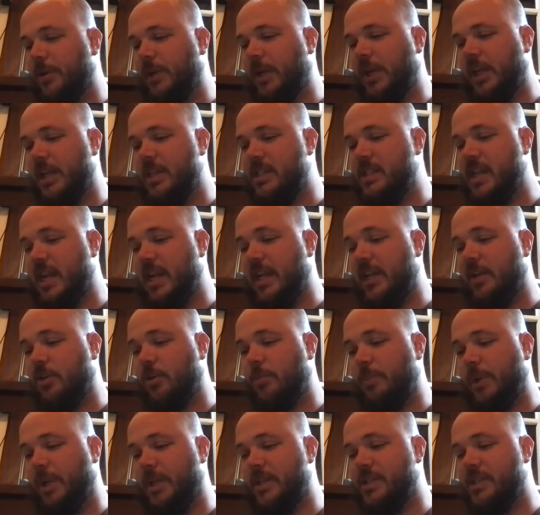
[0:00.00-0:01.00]
and I sat at her
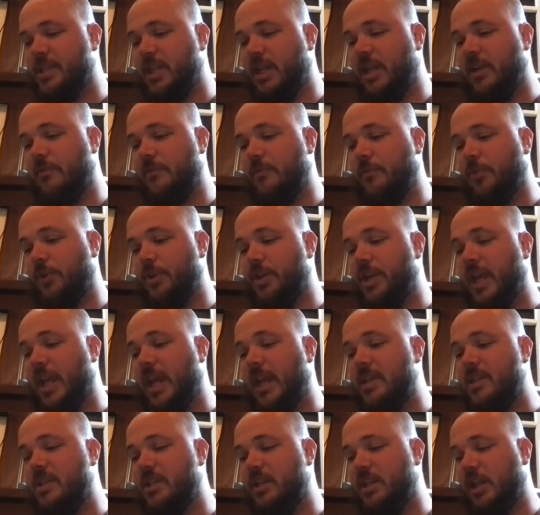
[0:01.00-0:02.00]
bedside for
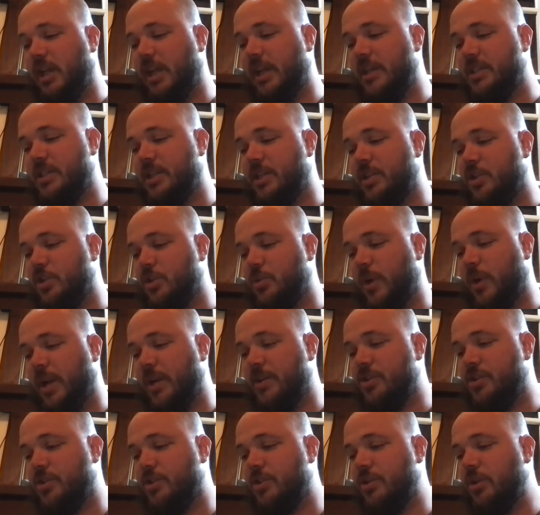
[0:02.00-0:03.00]
days and nights at a
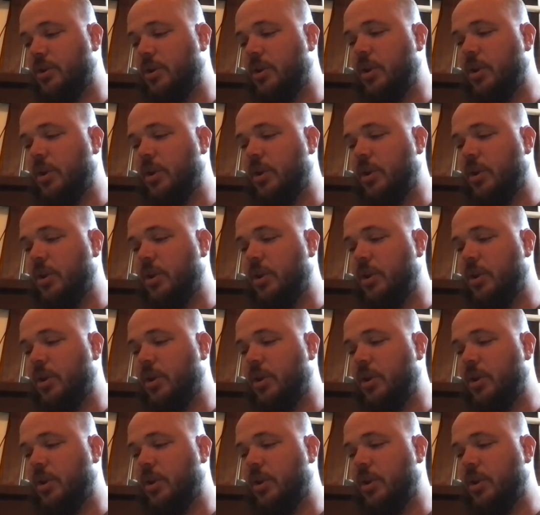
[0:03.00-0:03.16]
stretch.